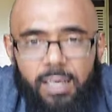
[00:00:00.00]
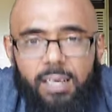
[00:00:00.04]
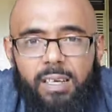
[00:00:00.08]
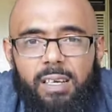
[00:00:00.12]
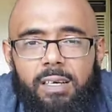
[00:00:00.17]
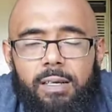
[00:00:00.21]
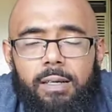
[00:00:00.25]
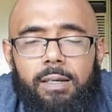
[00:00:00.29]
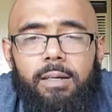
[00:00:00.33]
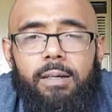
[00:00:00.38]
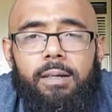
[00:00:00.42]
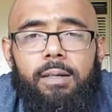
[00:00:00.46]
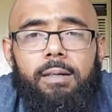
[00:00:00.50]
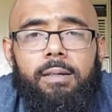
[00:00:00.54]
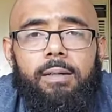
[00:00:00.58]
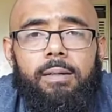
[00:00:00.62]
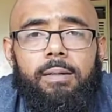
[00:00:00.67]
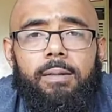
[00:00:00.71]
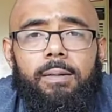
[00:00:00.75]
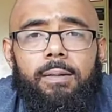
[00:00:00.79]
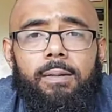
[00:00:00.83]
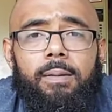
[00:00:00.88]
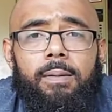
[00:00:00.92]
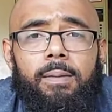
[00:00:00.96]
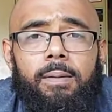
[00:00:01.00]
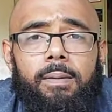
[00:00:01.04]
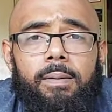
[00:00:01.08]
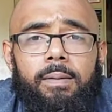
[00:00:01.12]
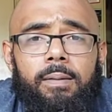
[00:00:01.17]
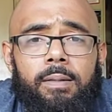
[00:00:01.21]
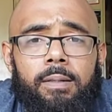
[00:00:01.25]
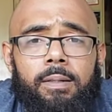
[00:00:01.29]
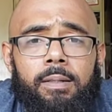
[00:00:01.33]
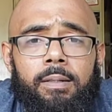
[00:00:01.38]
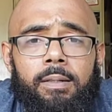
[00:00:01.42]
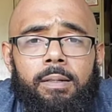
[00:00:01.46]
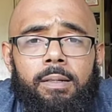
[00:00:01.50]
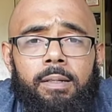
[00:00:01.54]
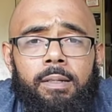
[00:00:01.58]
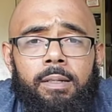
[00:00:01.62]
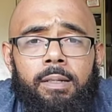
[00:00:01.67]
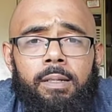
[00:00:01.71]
No one is speaking in this clip.